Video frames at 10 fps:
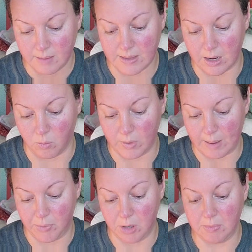now when
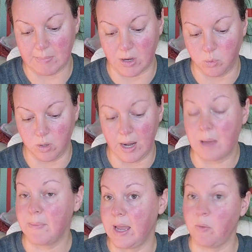I put them in my quilt,
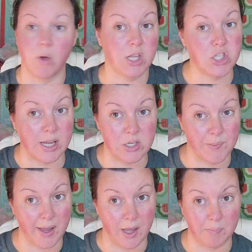I may want to change
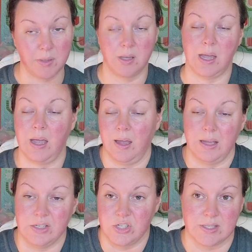them up.
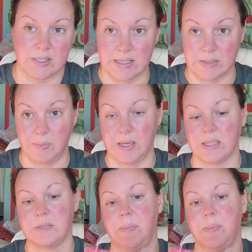It depends.